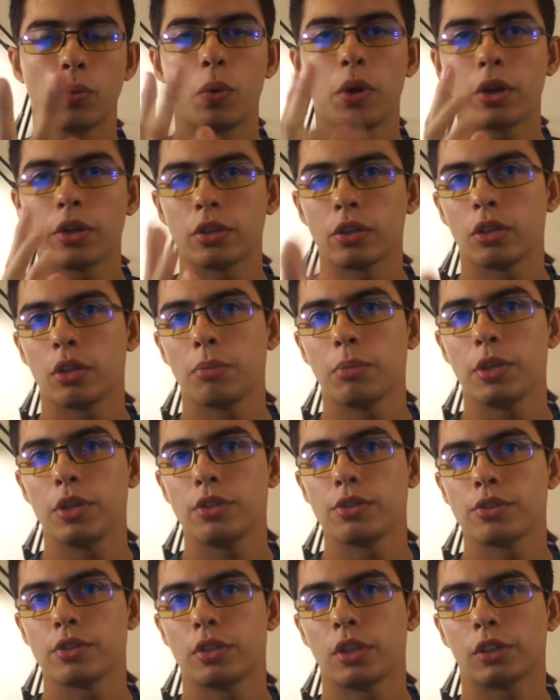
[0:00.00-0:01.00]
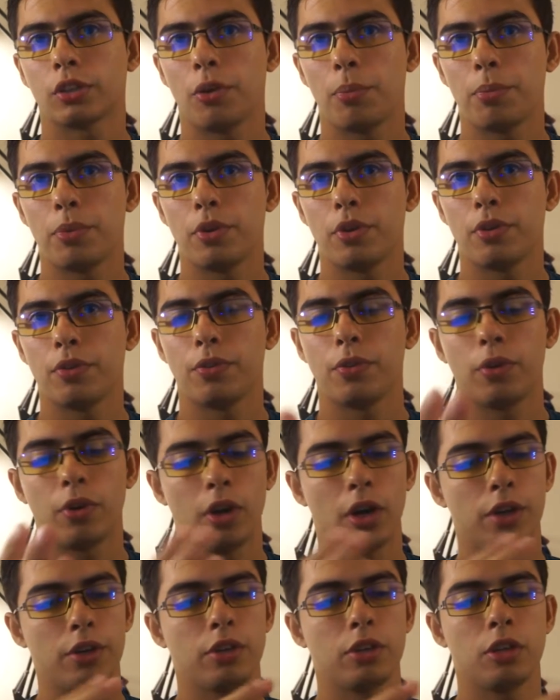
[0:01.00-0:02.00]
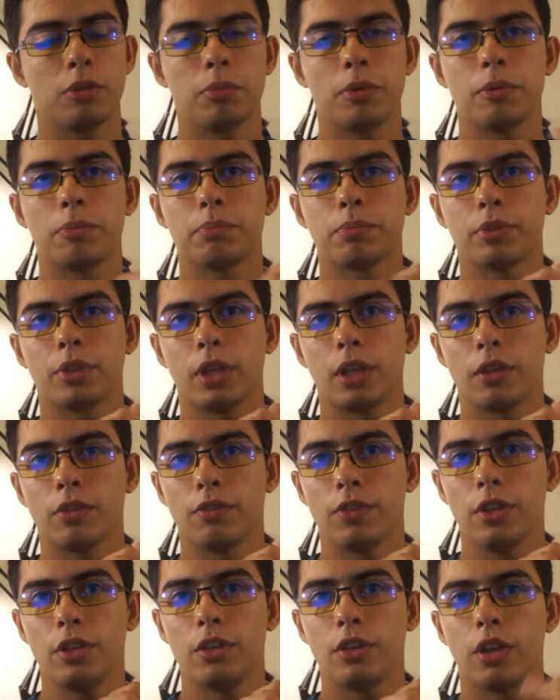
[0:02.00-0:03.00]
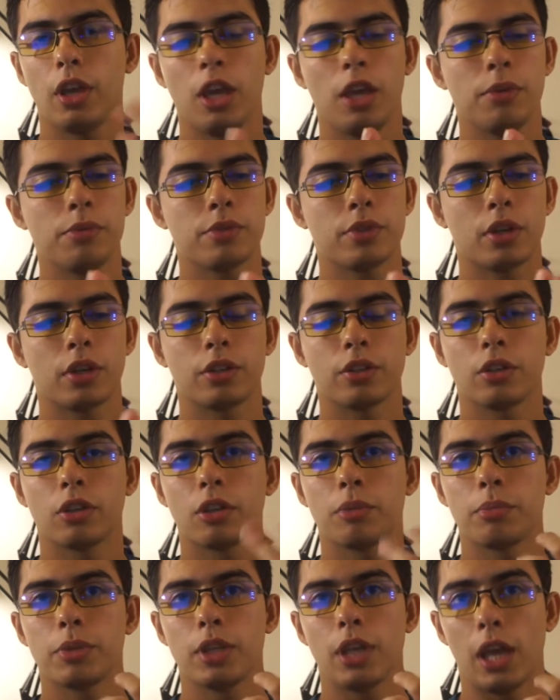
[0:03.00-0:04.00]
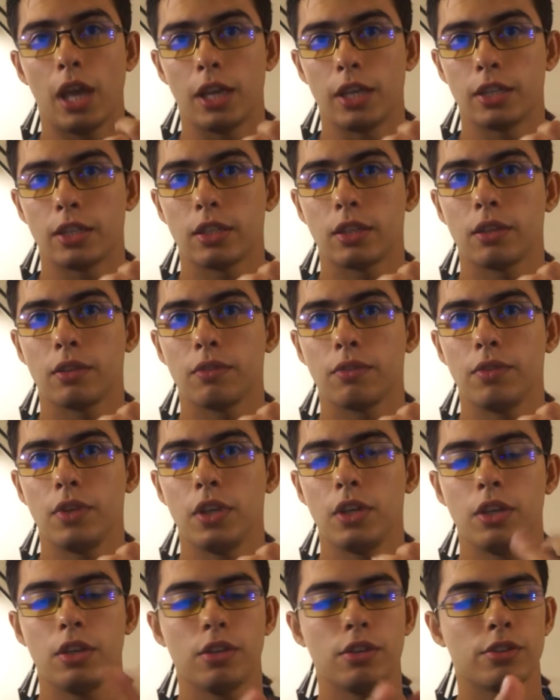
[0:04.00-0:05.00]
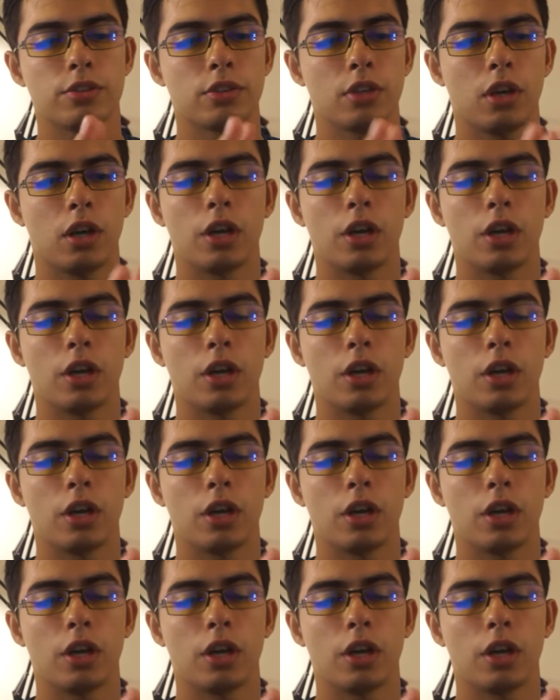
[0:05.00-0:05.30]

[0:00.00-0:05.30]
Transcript: what are you going to be using that computer for? Are you going to be playing video games? Are you going to be editing videos?